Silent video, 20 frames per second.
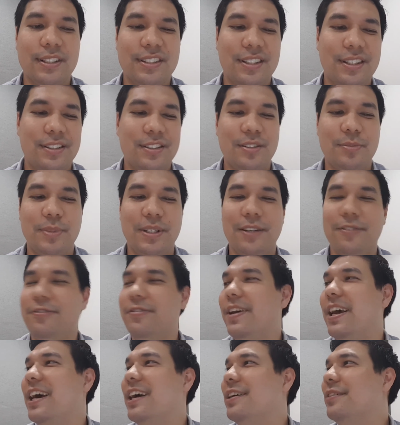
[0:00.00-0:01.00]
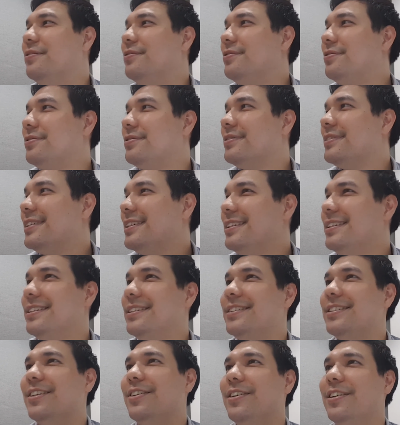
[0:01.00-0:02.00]
It's hard to be a fan of
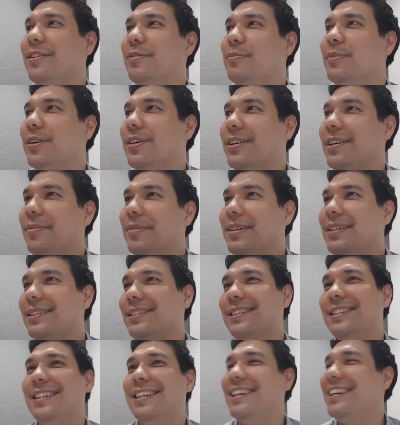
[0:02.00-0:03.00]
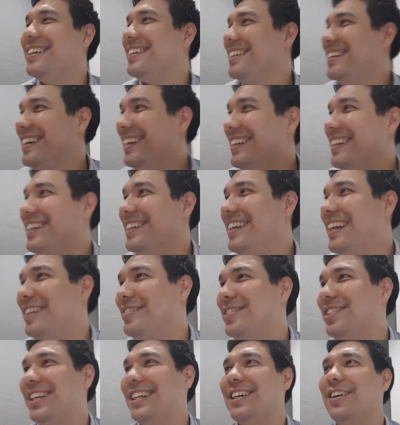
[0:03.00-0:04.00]
soda or milk. I mean, then you
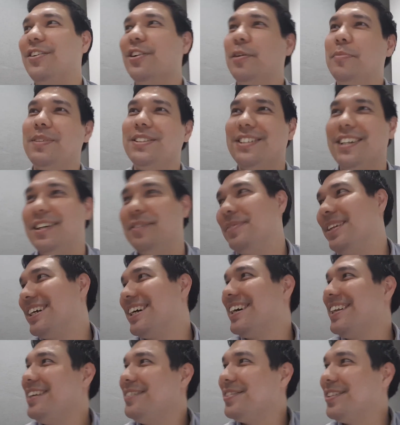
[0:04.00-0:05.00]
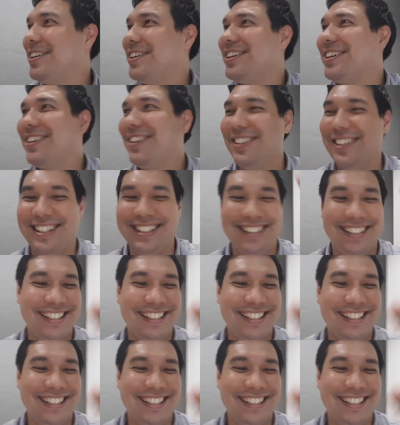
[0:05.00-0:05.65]
have to like hold up a sign and be like, I love Coca-Cola.